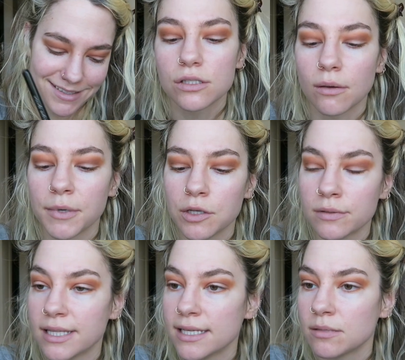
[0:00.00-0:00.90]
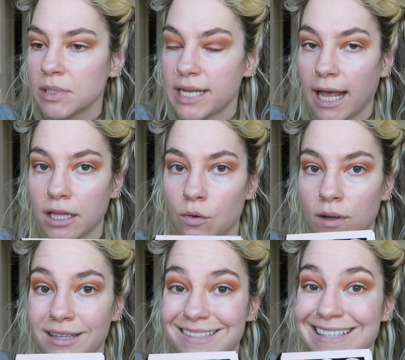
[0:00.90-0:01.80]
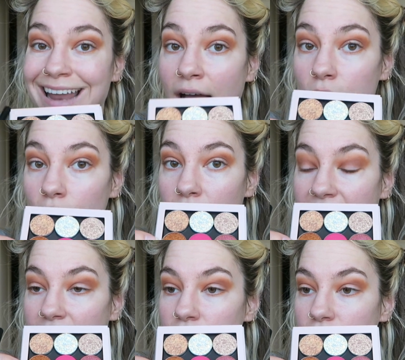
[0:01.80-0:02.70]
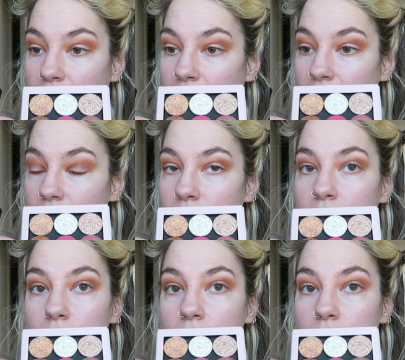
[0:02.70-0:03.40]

so I'm gonna use this metallic one, this Not Okay shade.